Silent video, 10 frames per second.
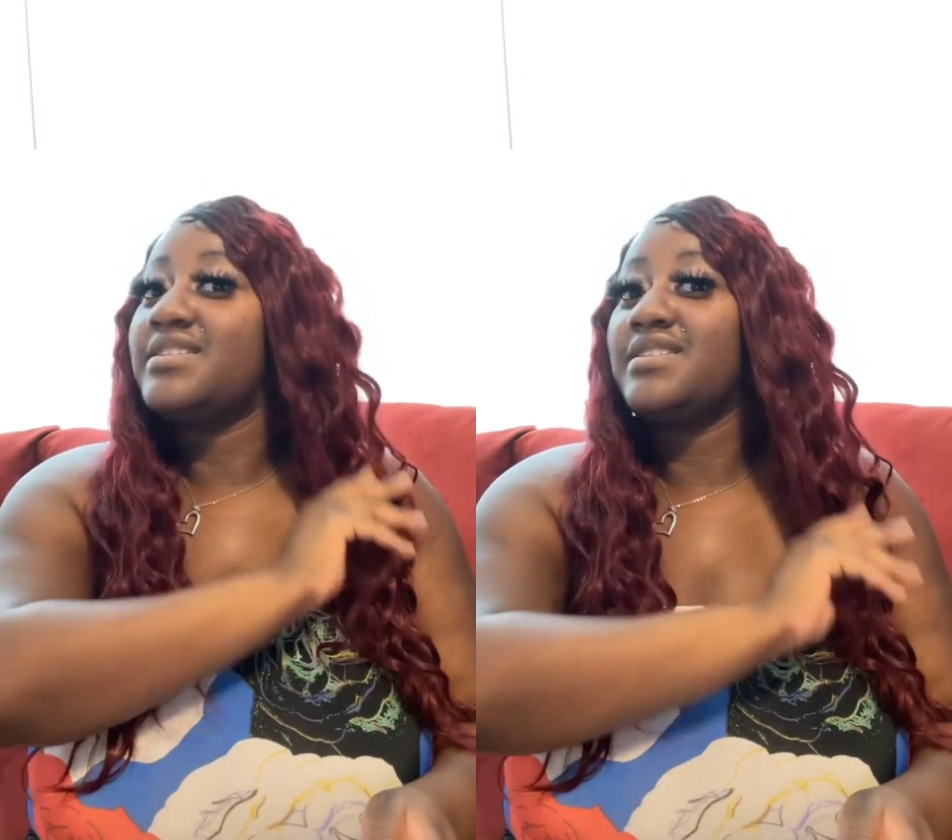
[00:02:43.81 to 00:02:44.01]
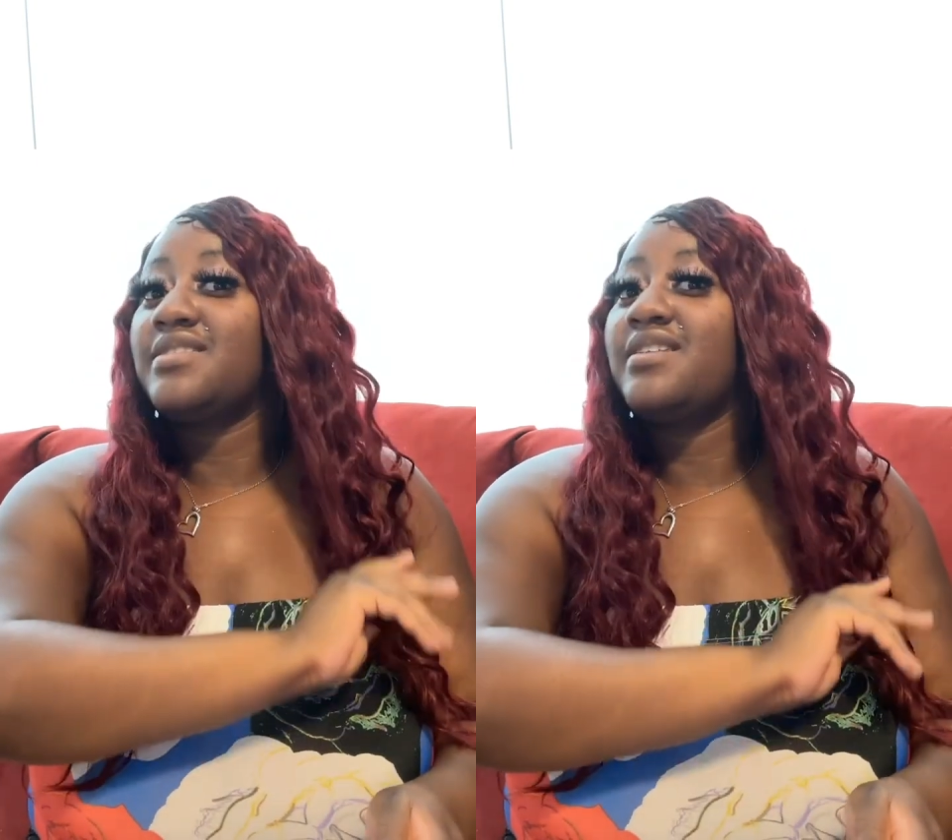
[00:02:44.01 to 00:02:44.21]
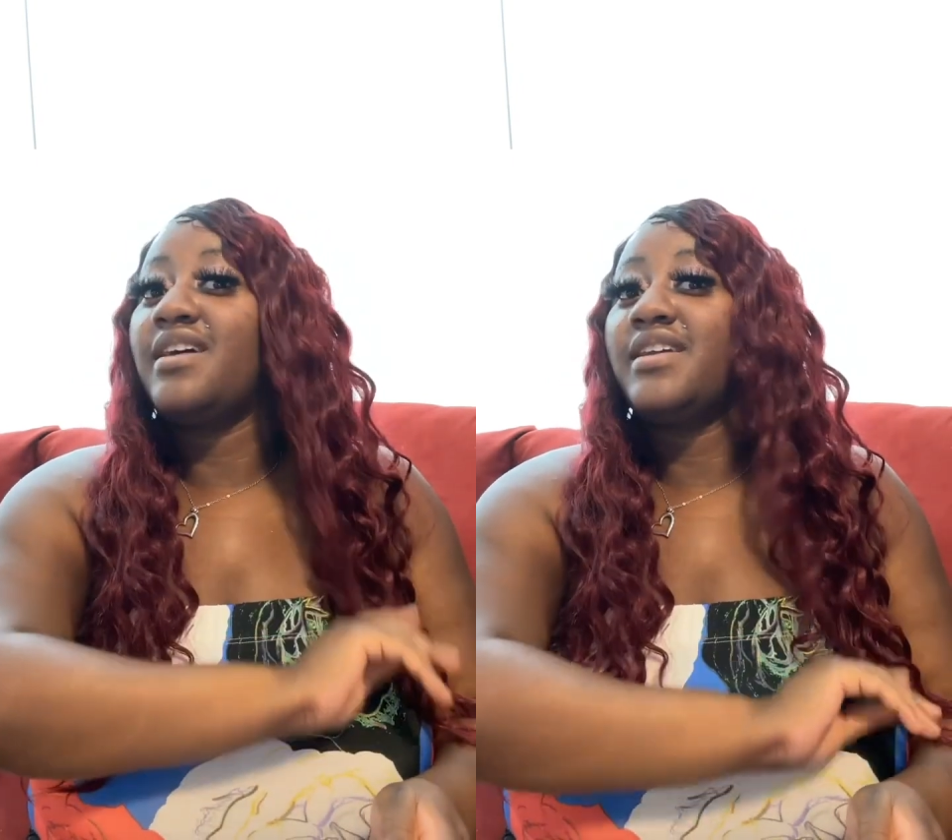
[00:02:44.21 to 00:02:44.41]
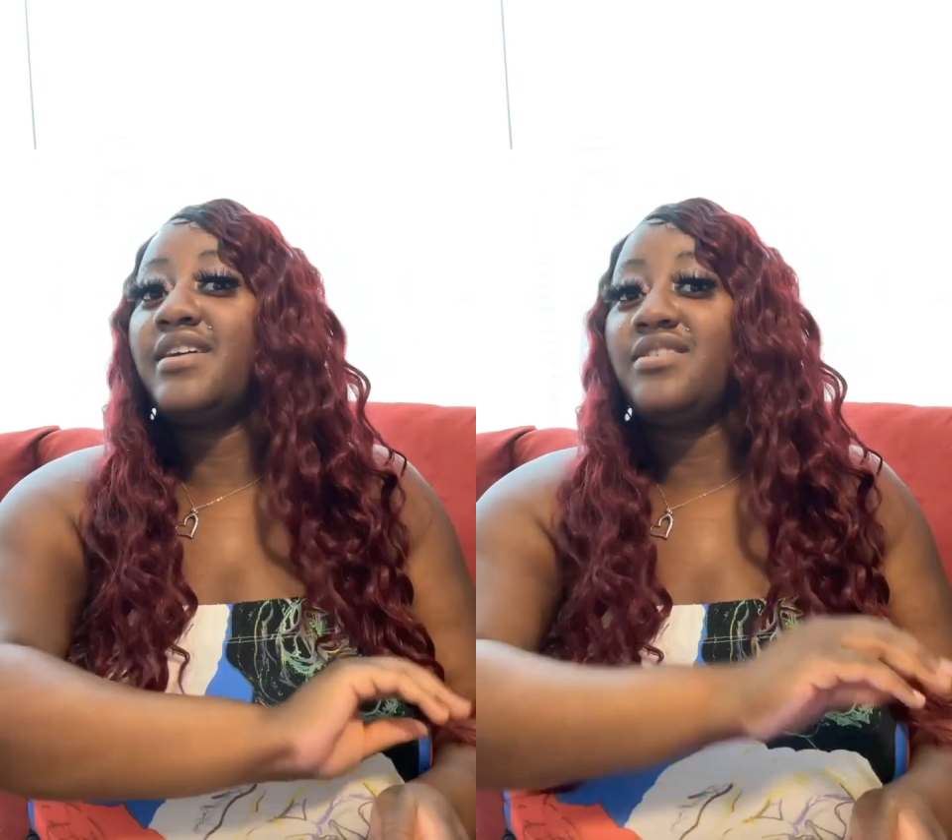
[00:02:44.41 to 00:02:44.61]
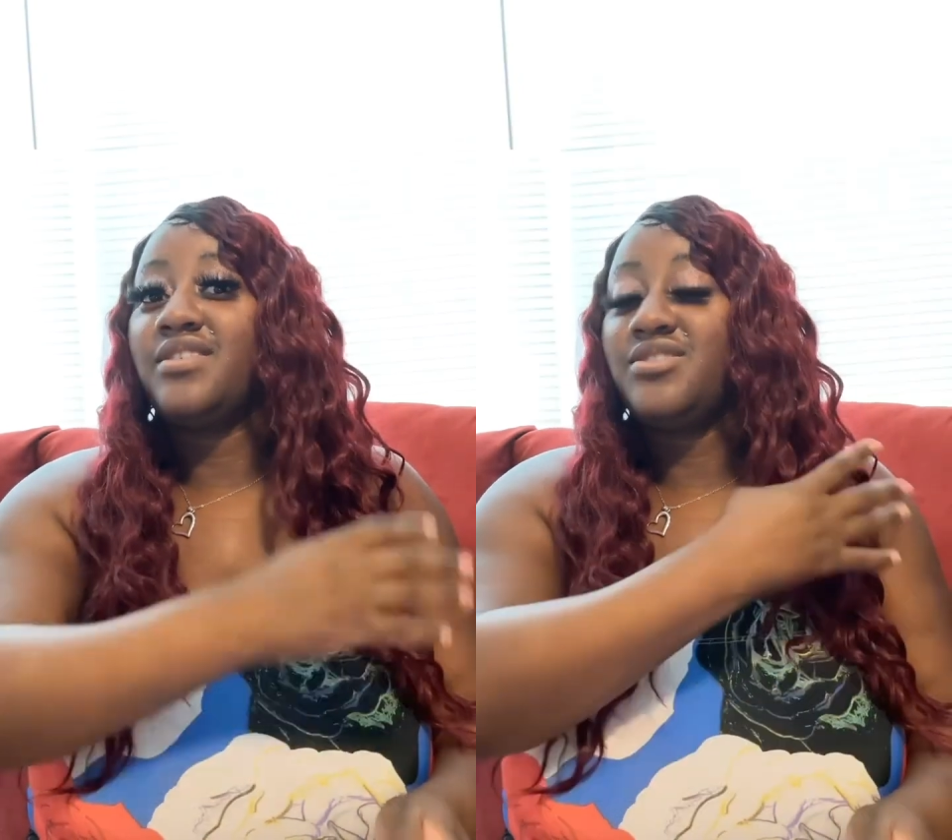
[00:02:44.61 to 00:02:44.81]
This is not the
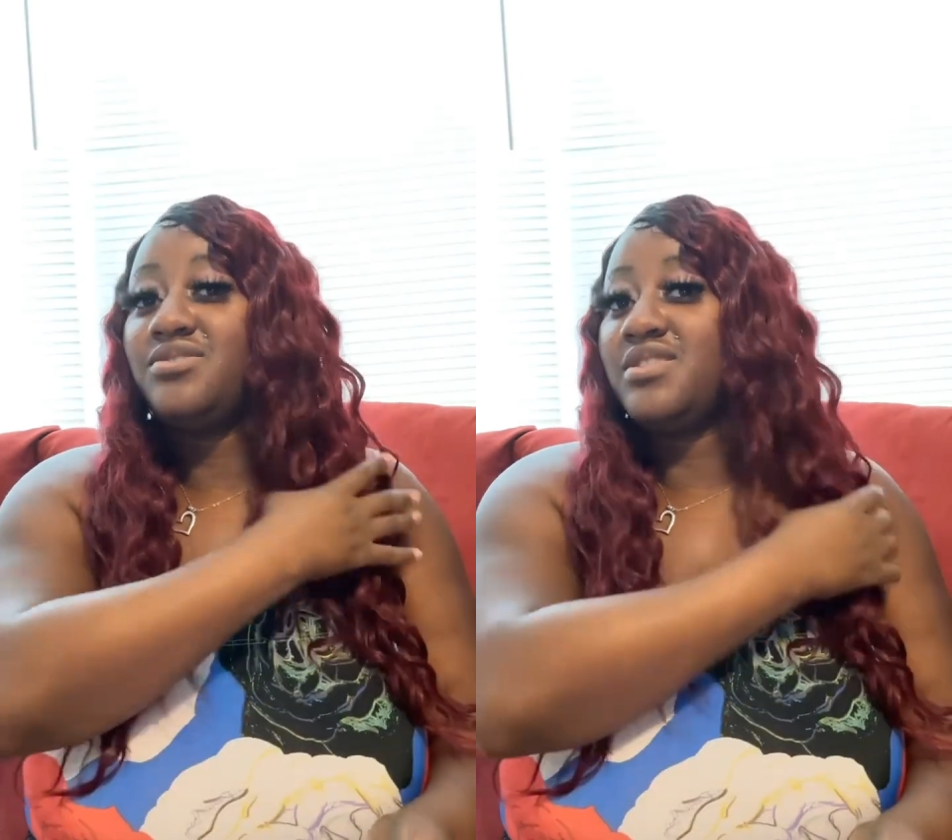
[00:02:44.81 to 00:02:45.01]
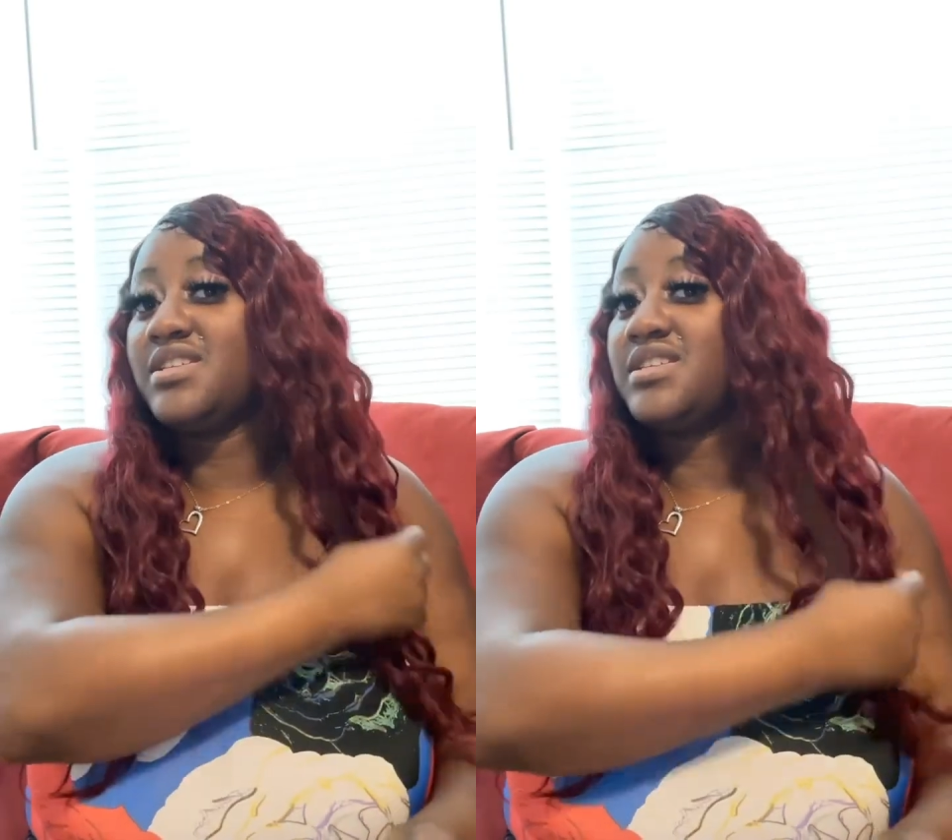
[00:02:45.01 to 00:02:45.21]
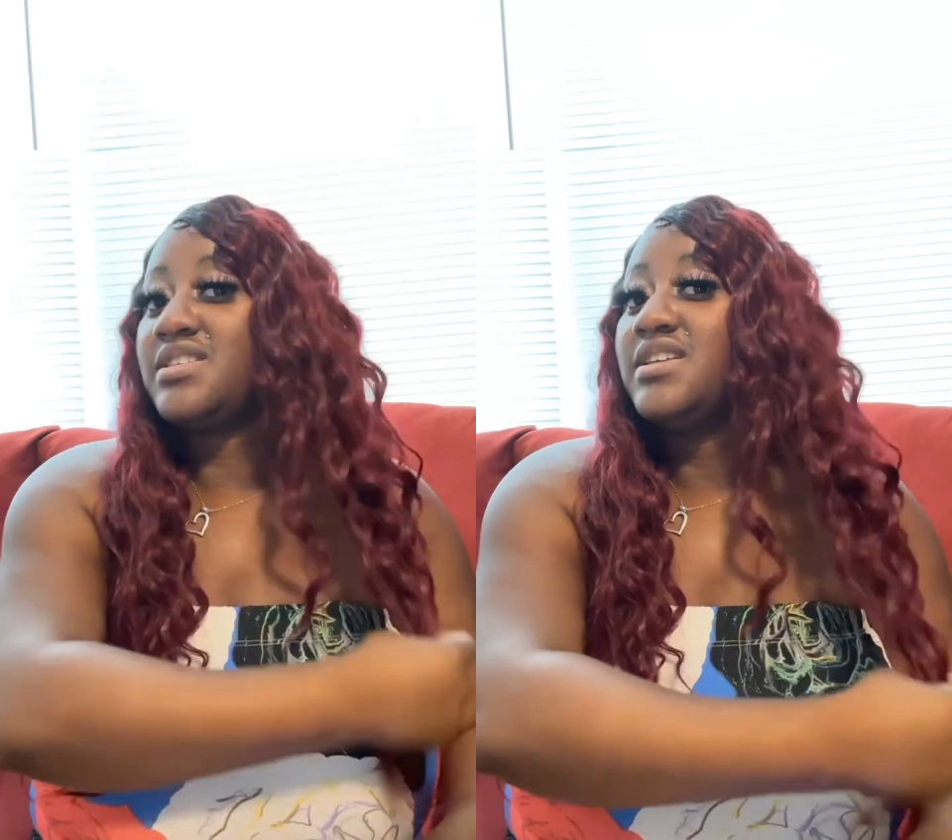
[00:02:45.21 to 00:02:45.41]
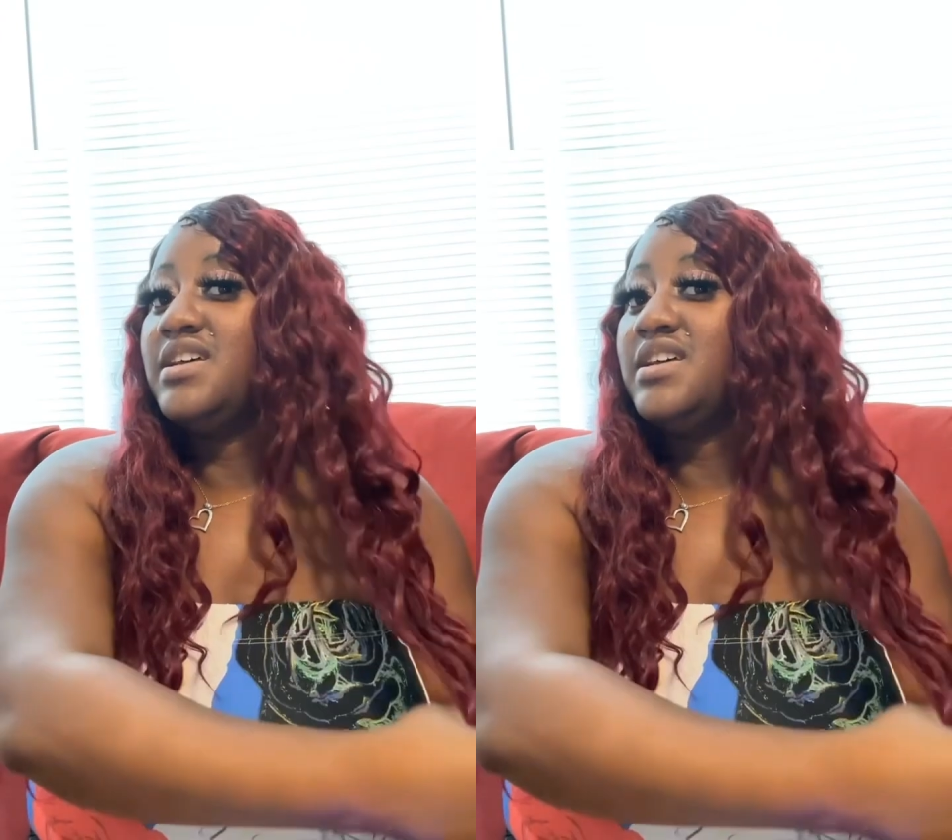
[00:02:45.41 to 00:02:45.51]
hair that you can just